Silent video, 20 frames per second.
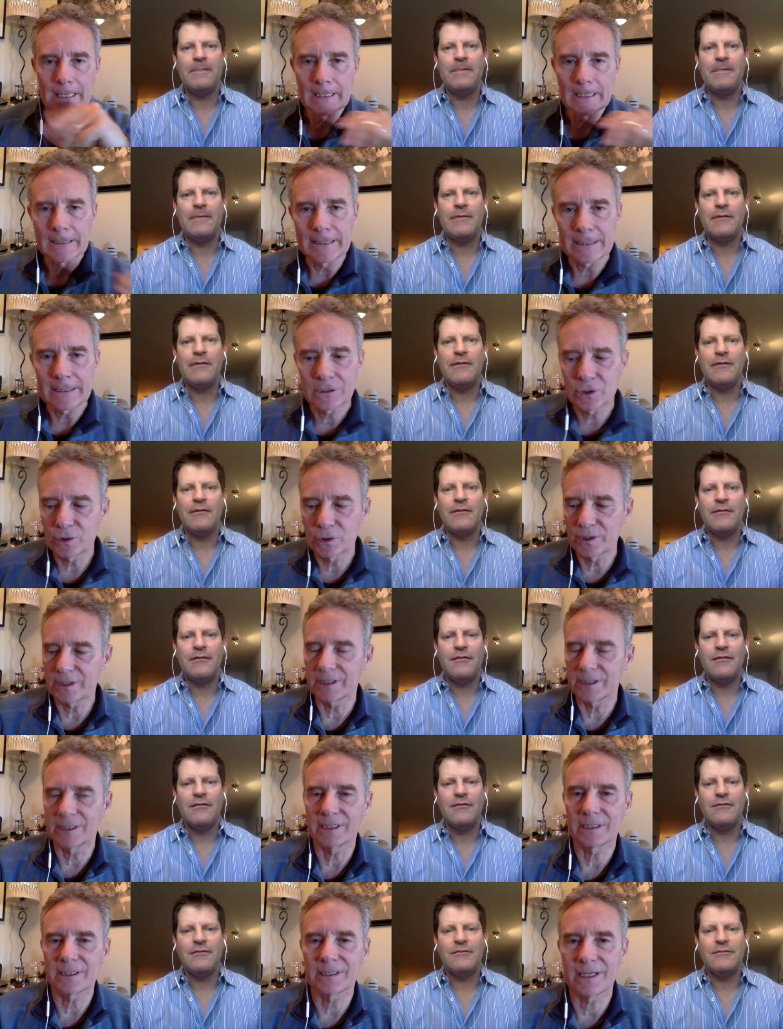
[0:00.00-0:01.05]
Speaker 1: link to you
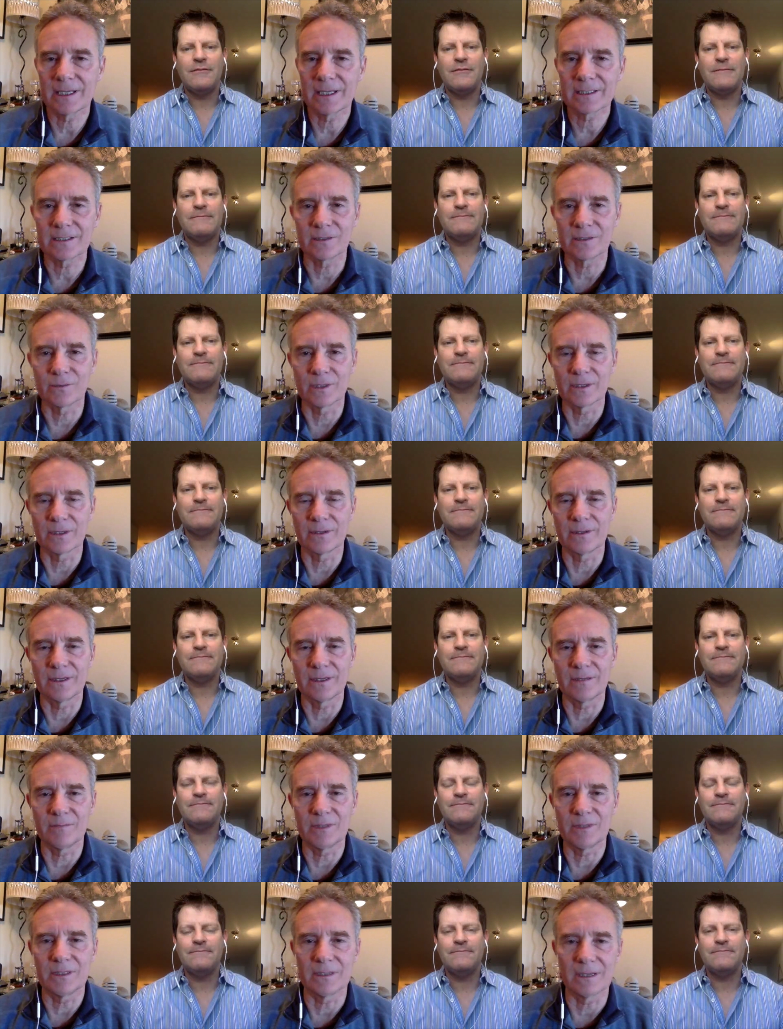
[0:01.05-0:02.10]
and get connected, whether they
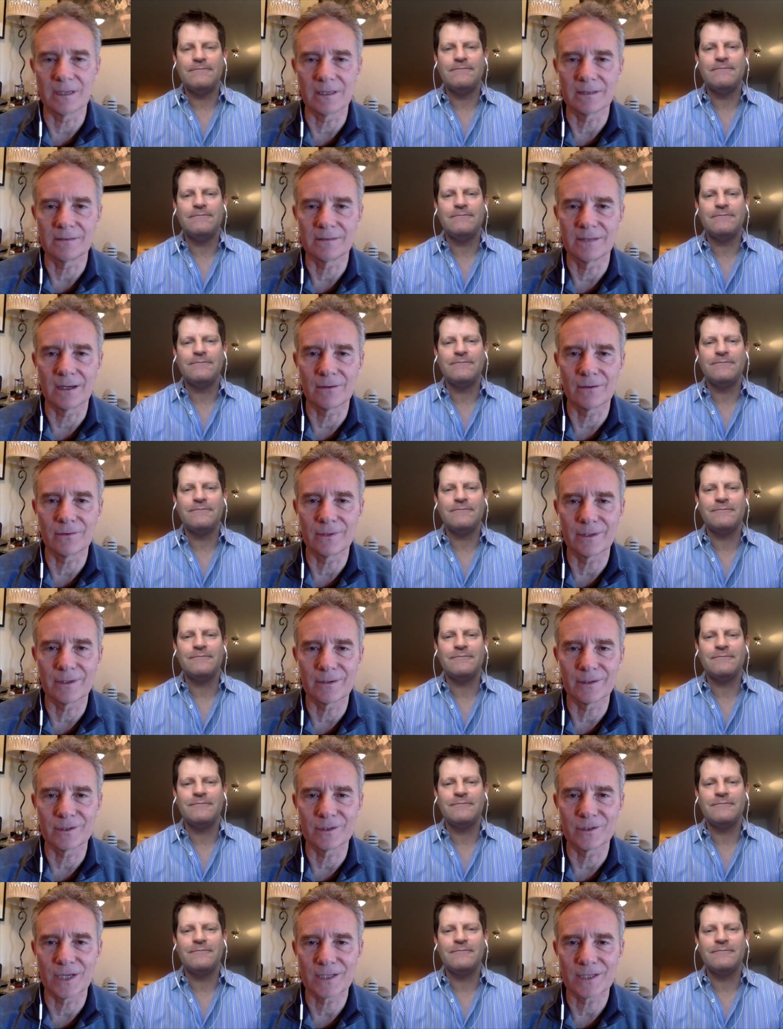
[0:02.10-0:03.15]
be uh, down there
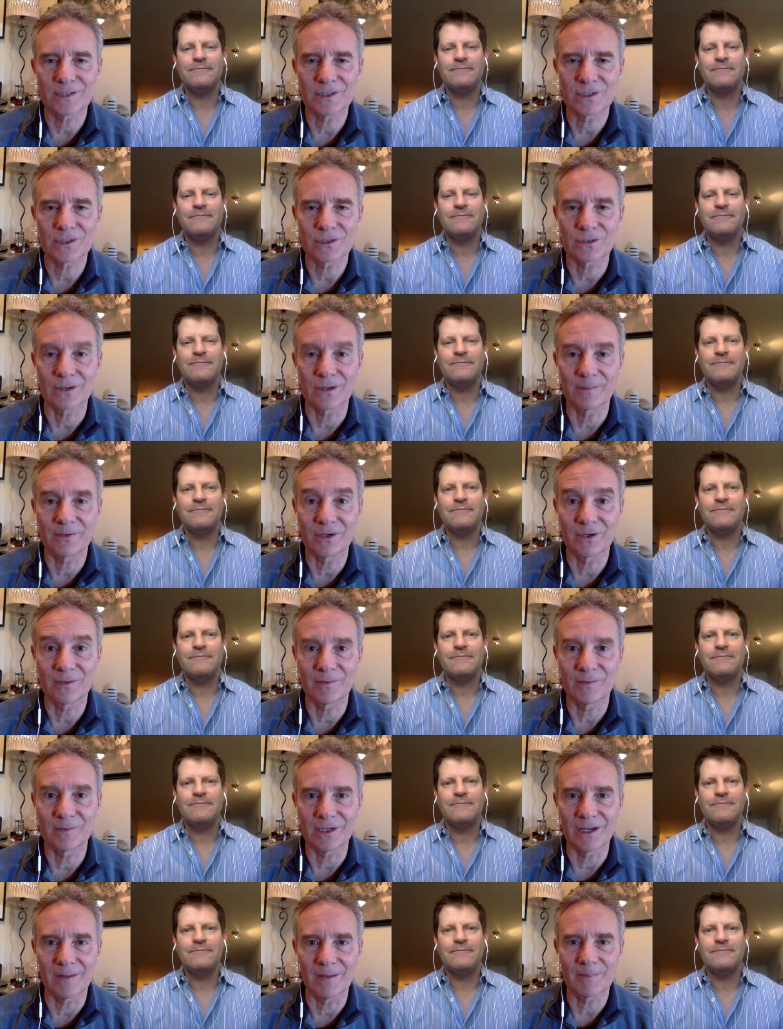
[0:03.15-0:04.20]
in Texas or up here in
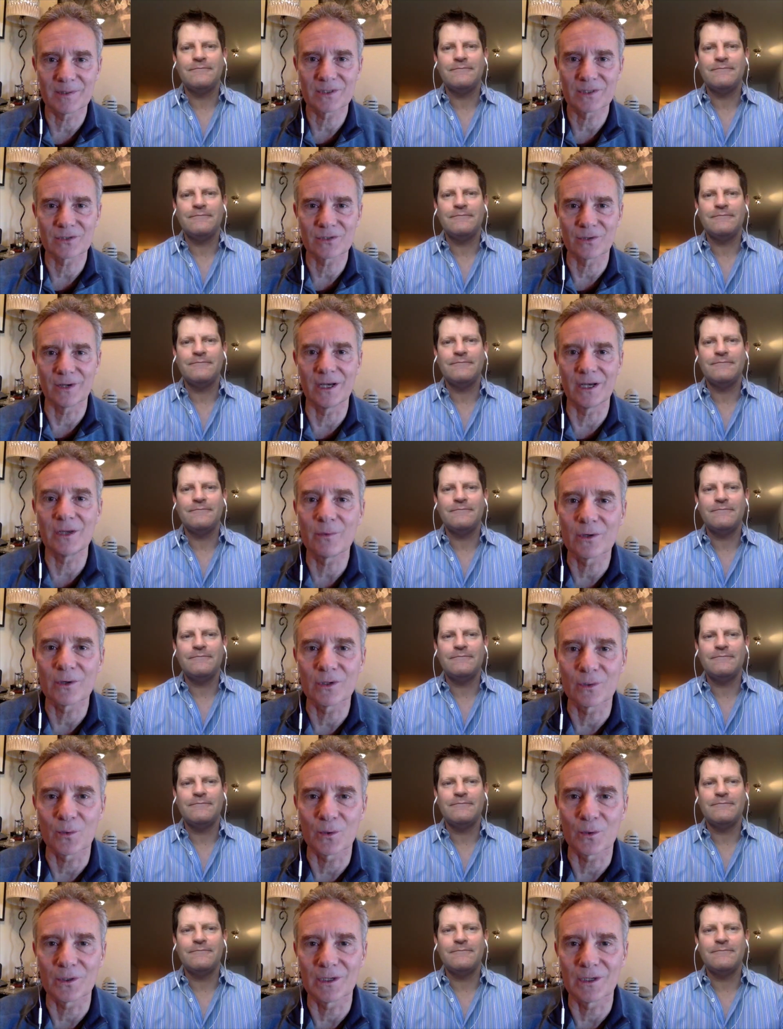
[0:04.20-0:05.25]
Minneapolis or anywhere in the
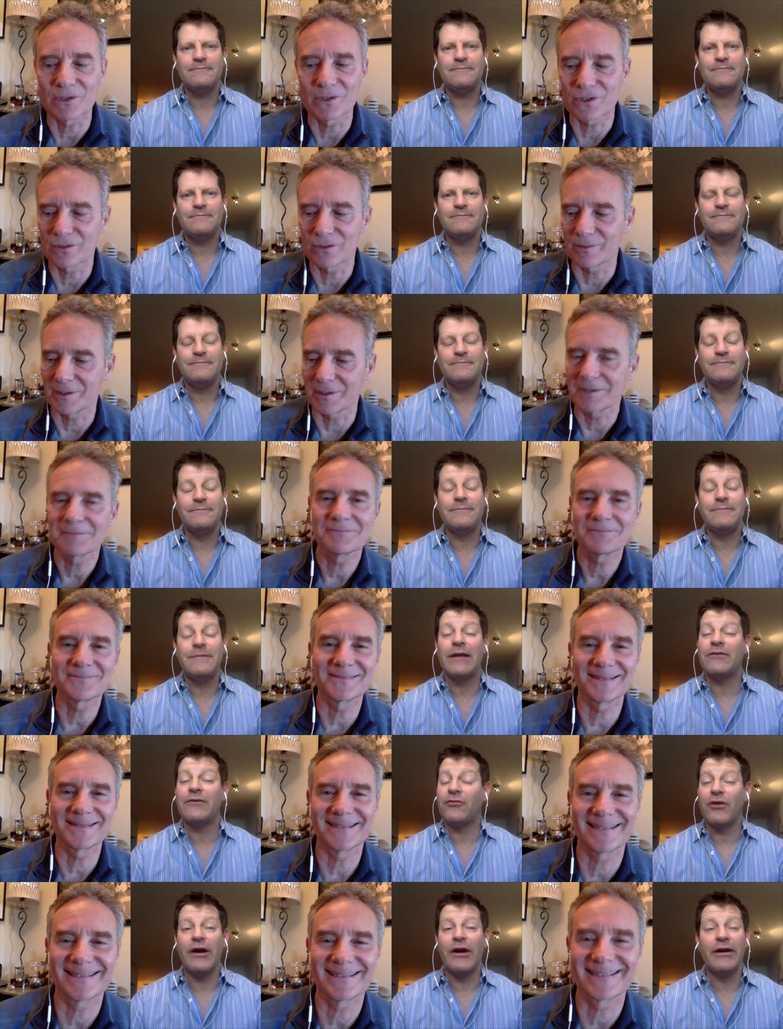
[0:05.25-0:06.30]
world, I'm assuming.
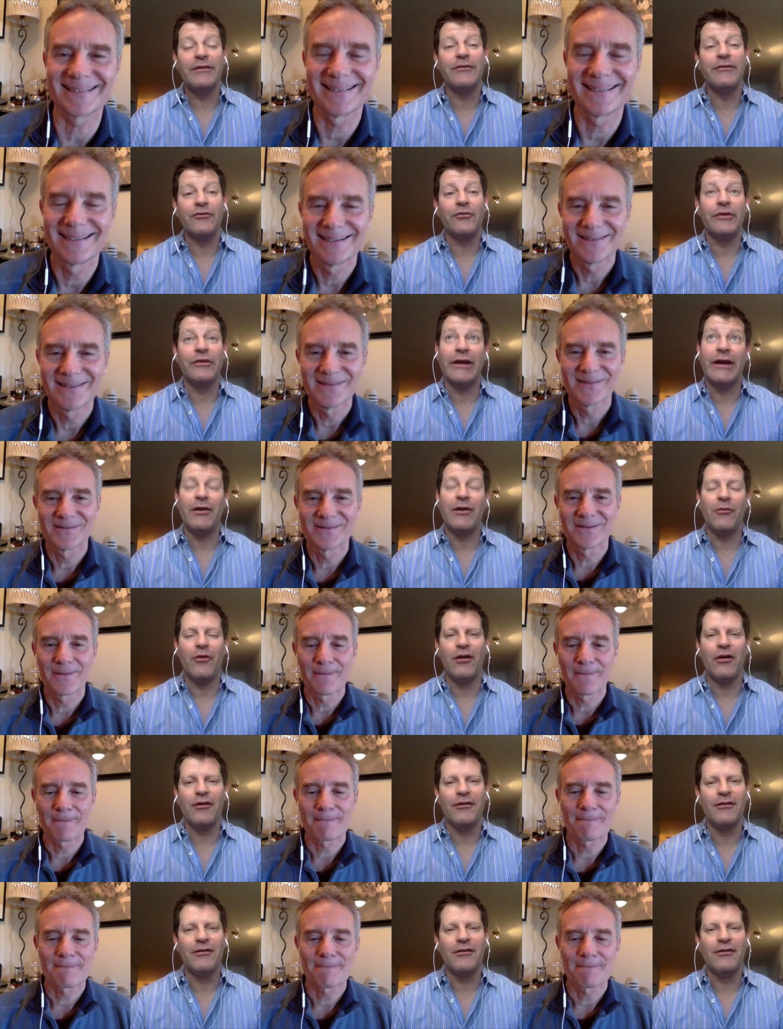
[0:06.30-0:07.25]
Speaker 2: That's right. It's really anywhere